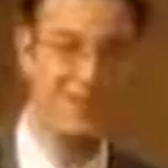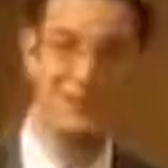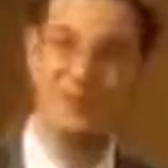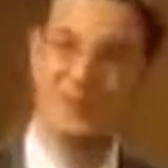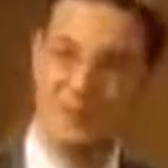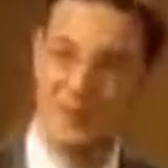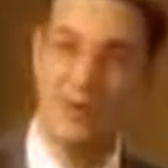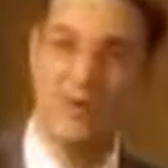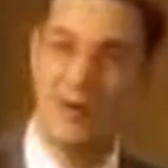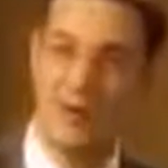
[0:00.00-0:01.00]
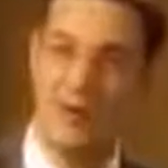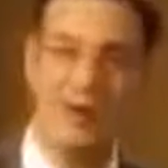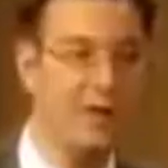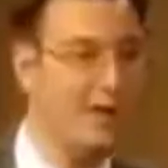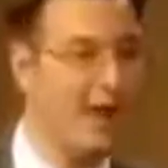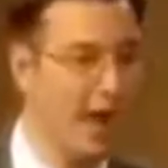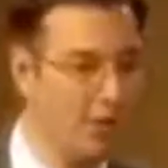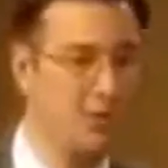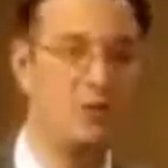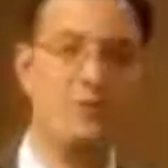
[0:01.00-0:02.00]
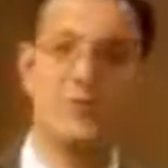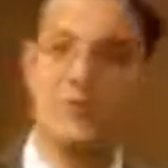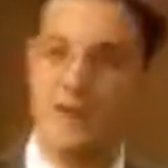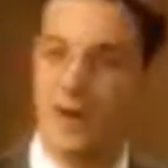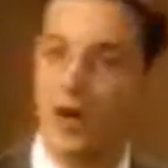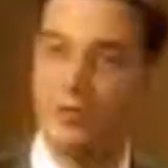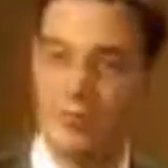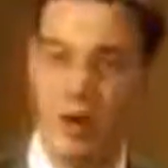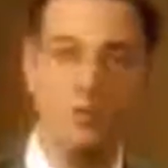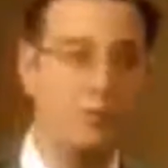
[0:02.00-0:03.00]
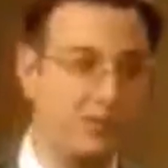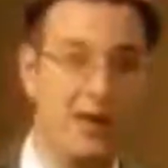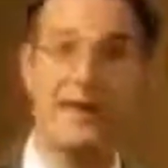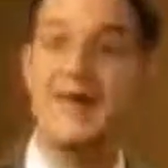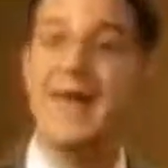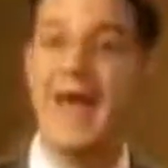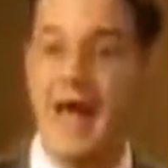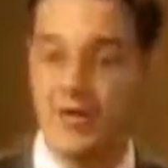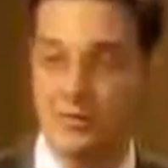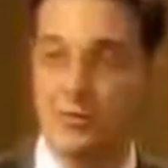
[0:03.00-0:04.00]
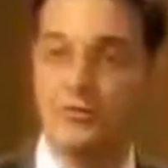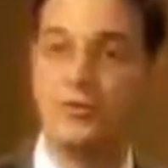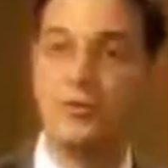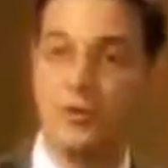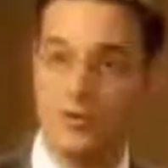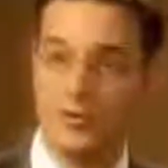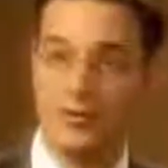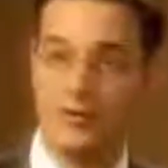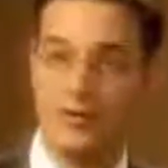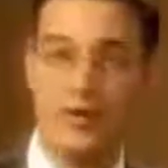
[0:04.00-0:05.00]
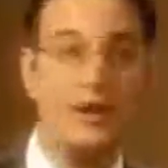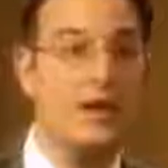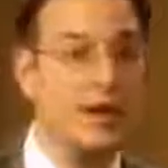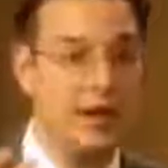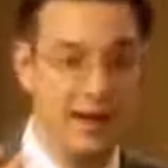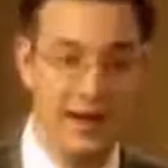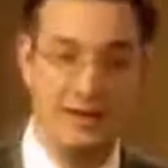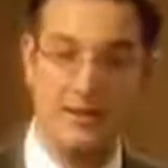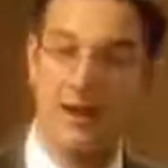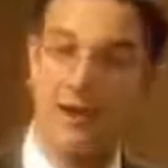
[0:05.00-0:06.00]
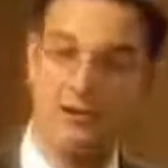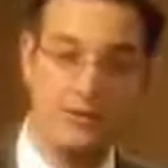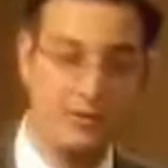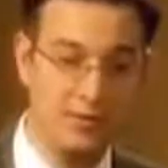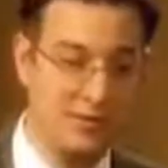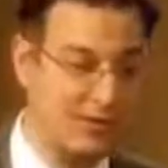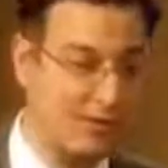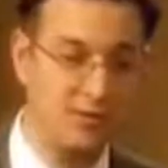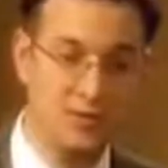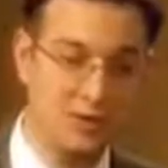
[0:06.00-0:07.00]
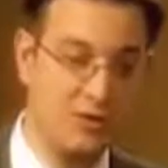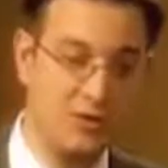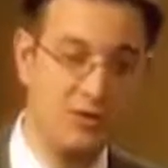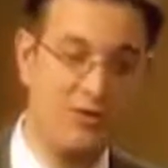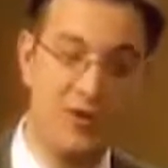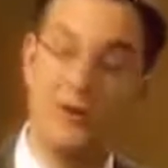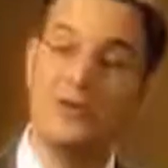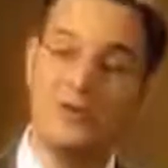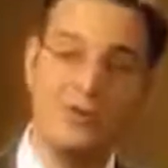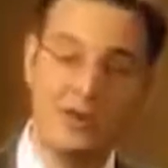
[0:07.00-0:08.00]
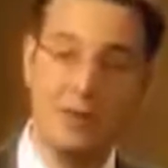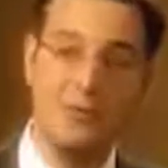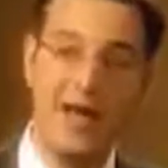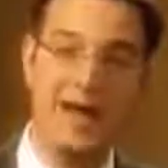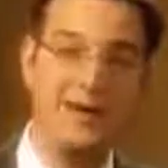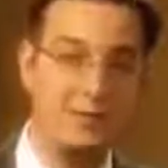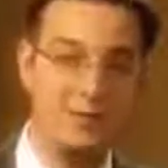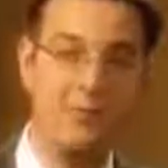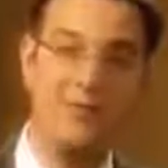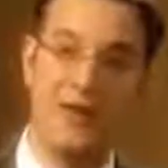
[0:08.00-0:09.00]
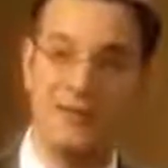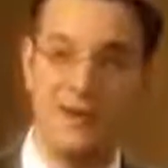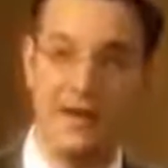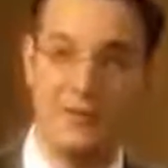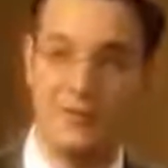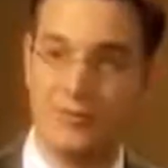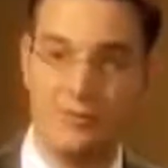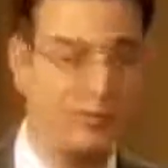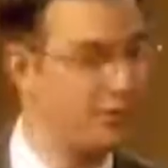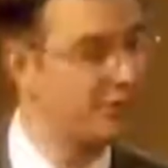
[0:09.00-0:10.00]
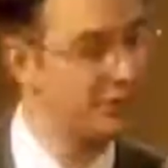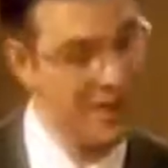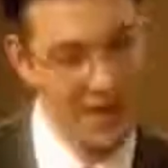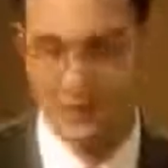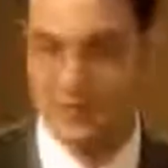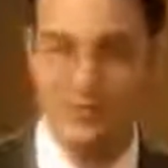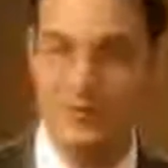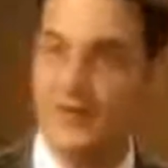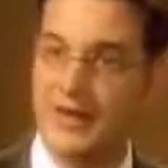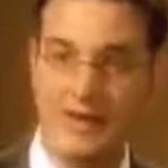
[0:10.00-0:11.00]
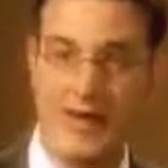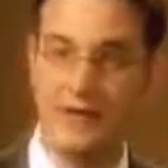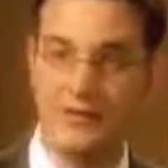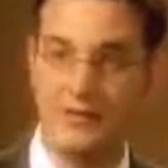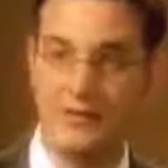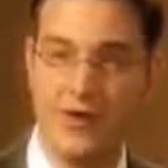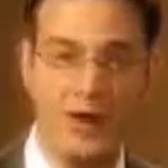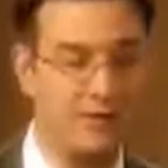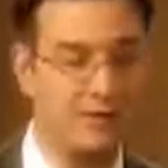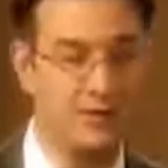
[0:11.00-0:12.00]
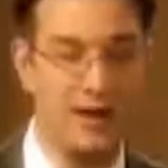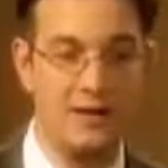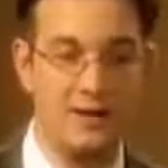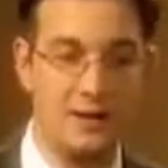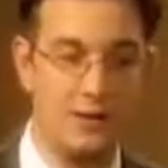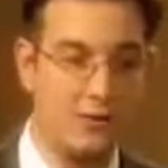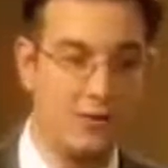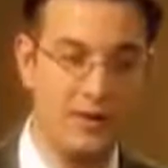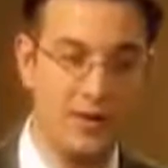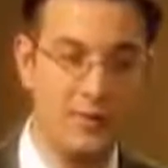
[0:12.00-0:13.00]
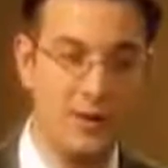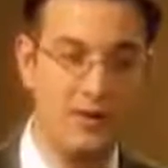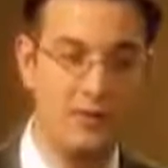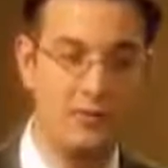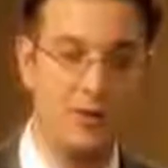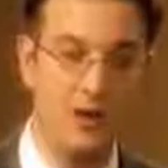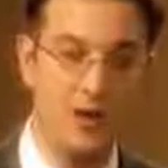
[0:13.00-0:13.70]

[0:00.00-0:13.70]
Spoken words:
not really deal with that well. How can you prevent health problems like atherosclerosis? And antioxidants have been demonstrated to be very good in combating or preventing atherosclerosis. Mangosteen's fantastic for that. A science article that came out of